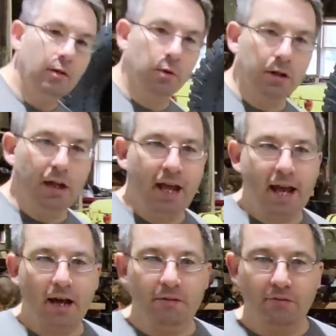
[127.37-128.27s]
that we're going to
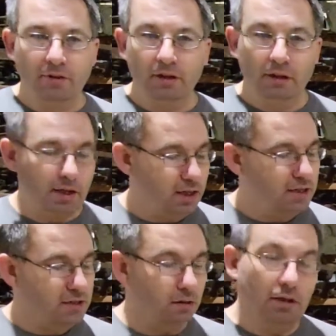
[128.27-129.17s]
have
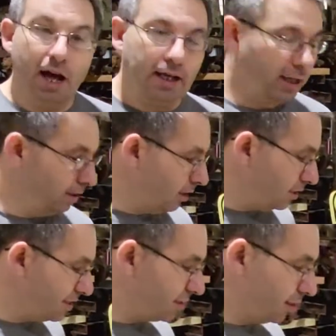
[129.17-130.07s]
is our locking
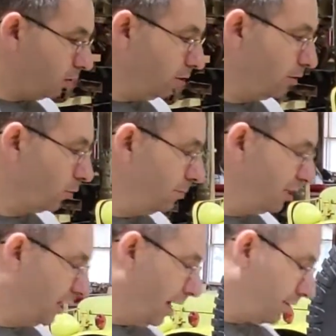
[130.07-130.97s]
nuts that hold the rim
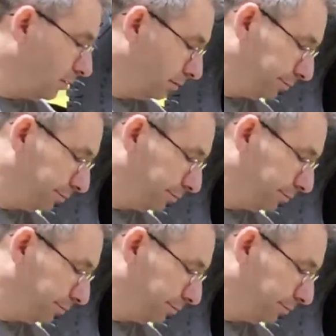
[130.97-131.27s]
together.